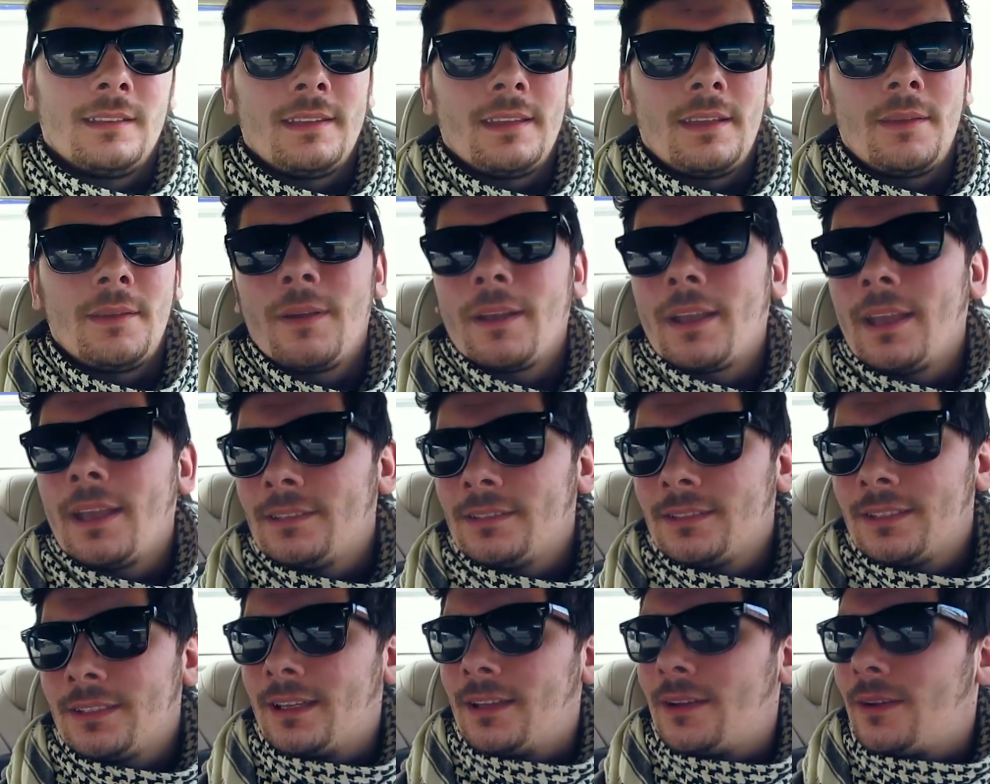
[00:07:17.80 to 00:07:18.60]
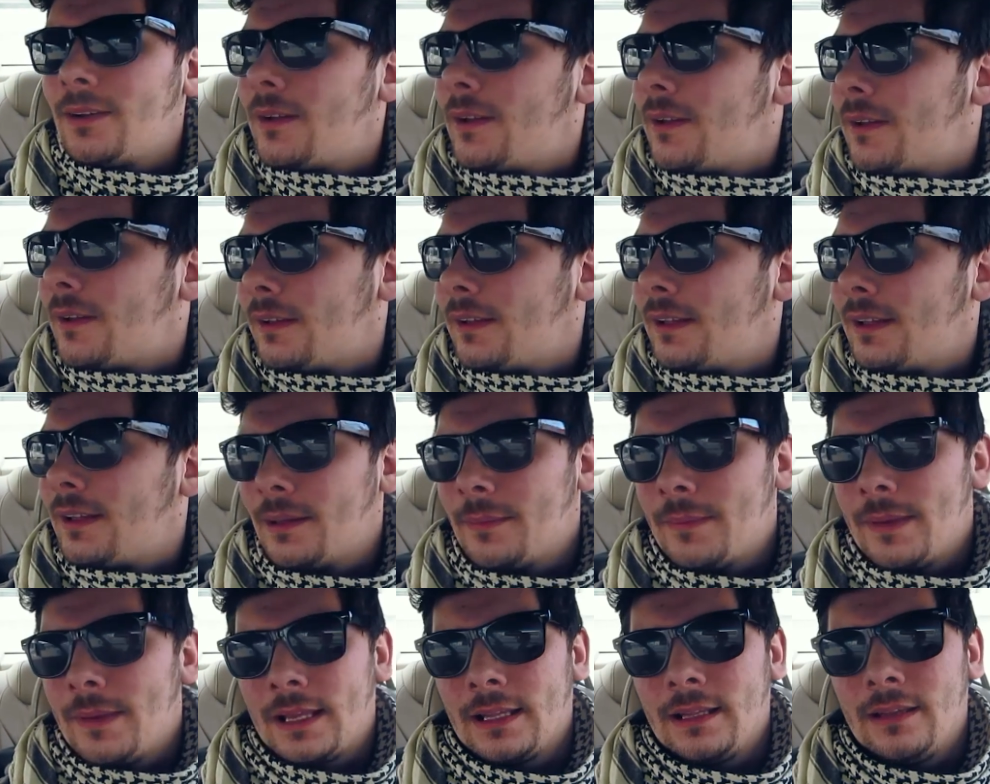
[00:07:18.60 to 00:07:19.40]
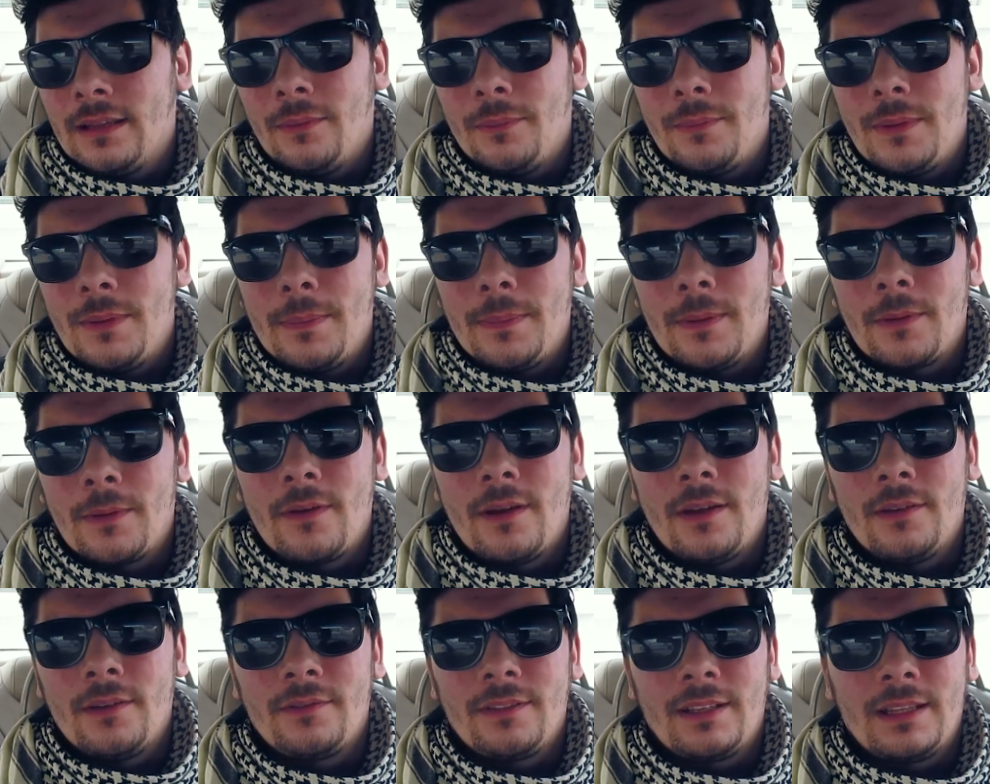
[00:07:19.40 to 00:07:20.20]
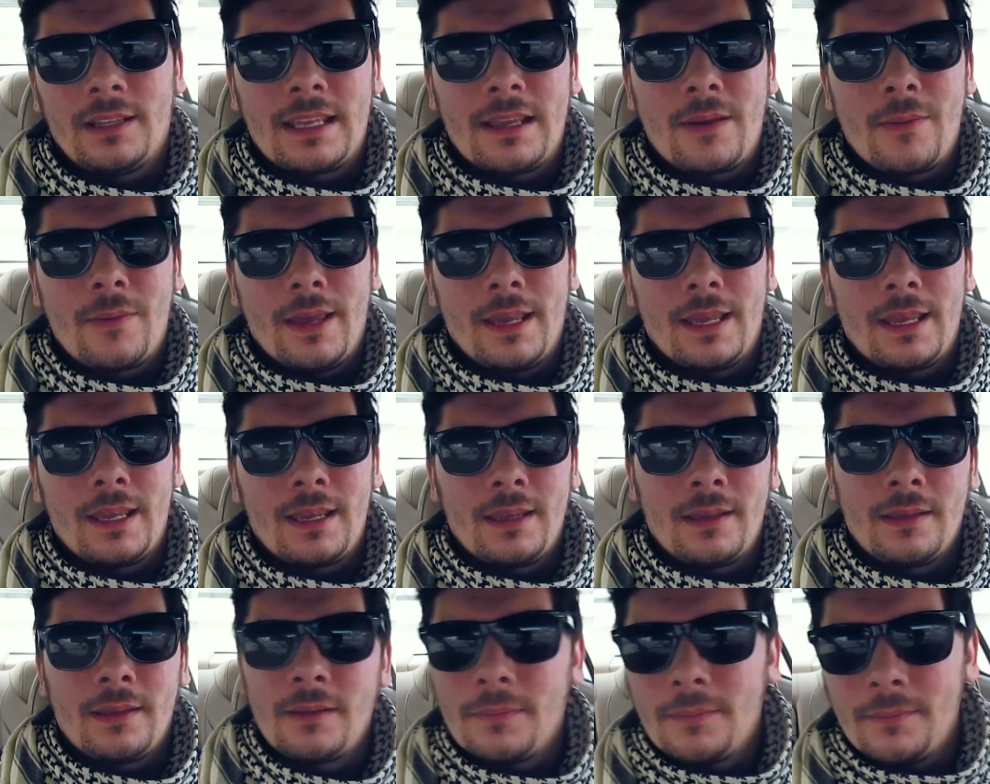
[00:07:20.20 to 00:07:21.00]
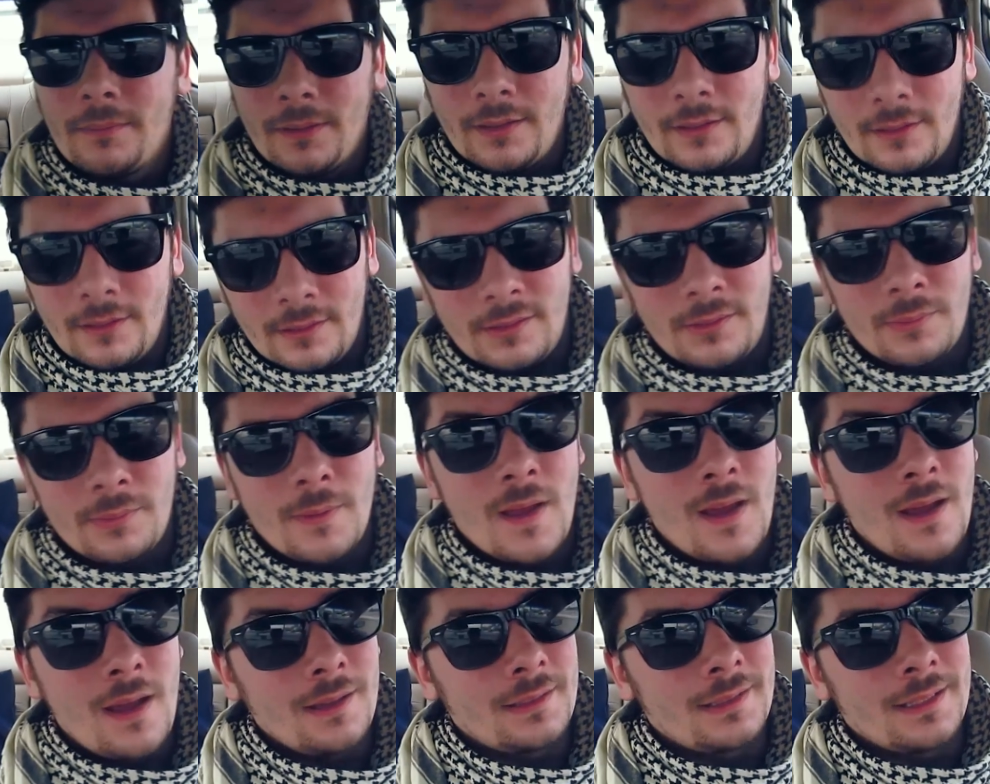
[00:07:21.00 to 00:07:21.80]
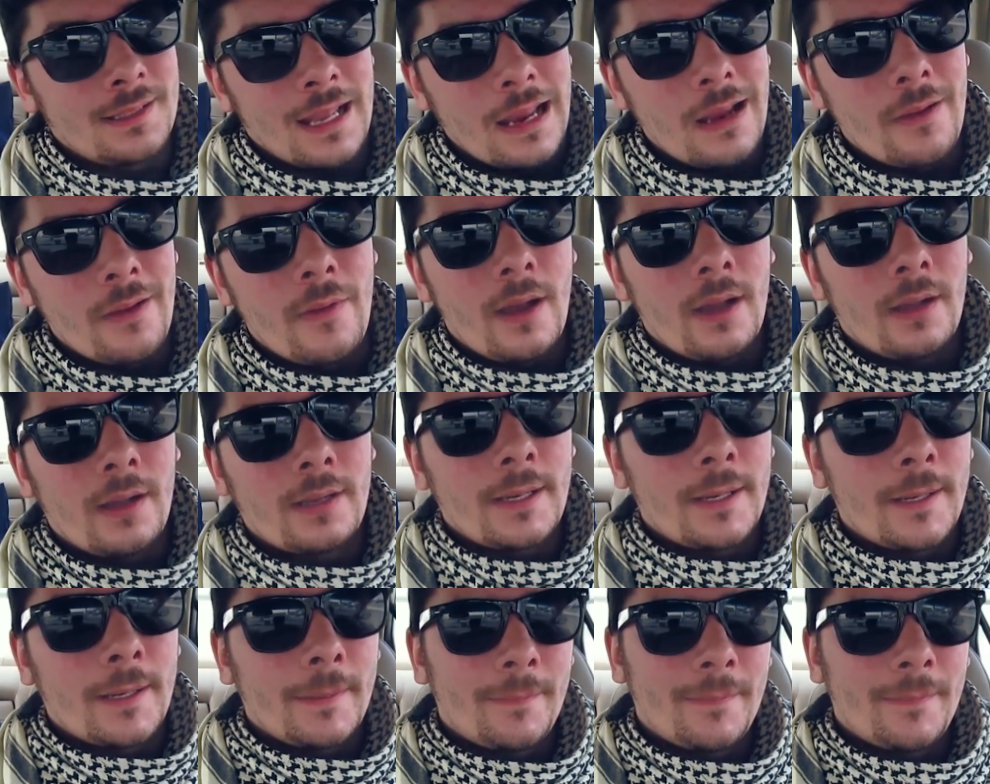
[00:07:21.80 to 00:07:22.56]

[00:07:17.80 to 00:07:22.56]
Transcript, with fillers: Ewok had to go make a little pee-pee run really quick because, well, it's the Ewok.